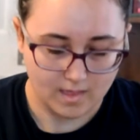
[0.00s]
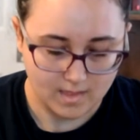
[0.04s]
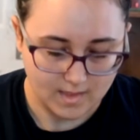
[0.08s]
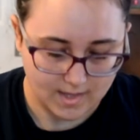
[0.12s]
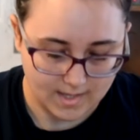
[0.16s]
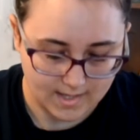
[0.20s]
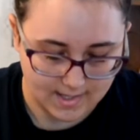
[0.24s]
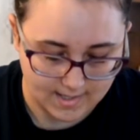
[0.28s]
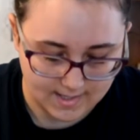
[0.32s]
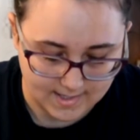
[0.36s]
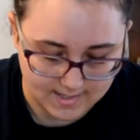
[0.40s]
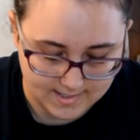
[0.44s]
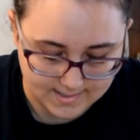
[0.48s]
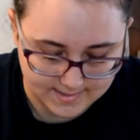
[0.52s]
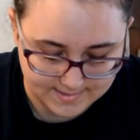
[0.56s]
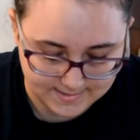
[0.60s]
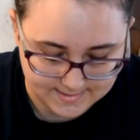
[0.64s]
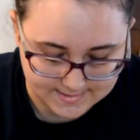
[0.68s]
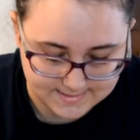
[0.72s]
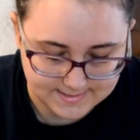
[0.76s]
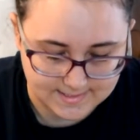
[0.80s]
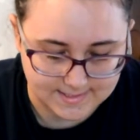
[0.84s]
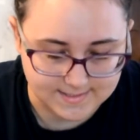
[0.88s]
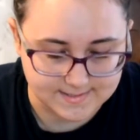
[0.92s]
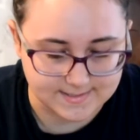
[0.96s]
and
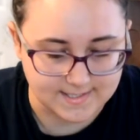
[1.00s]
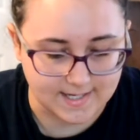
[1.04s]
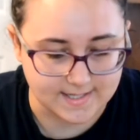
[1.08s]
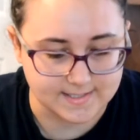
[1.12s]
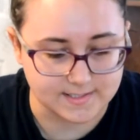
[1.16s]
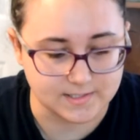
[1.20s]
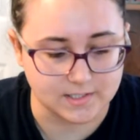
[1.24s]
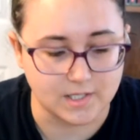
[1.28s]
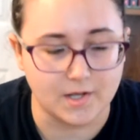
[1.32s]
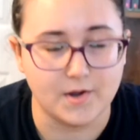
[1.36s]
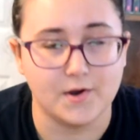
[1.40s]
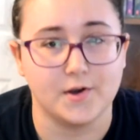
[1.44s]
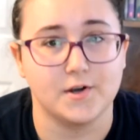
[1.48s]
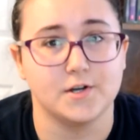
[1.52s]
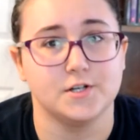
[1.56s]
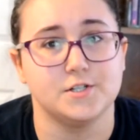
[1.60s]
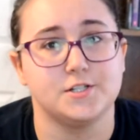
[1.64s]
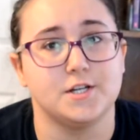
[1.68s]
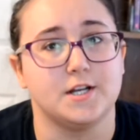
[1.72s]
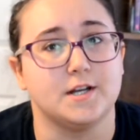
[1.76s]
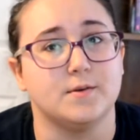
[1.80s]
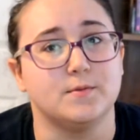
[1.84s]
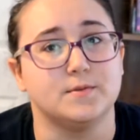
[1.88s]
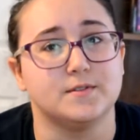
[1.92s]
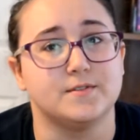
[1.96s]
it's in a size large
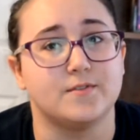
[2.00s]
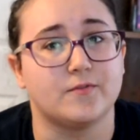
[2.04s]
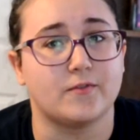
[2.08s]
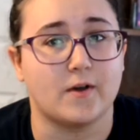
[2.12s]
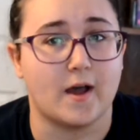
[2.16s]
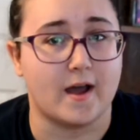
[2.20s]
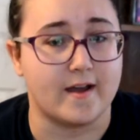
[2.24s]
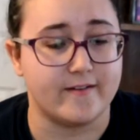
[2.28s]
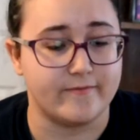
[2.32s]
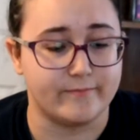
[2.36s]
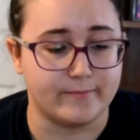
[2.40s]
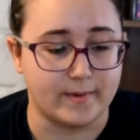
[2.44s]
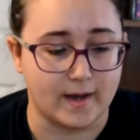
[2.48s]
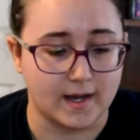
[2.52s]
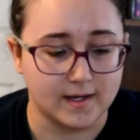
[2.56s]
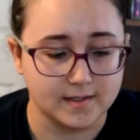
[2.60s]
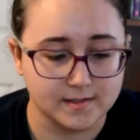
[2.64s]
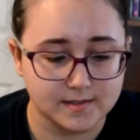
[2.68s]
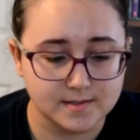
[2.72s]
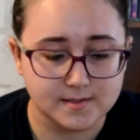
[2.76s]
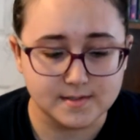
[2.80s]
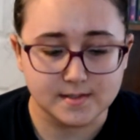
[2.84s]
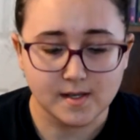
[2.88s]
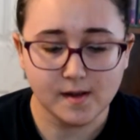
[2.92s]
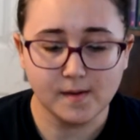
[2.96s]
and it was five
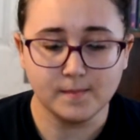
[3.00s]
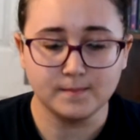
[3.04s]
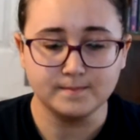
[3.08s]
bucks.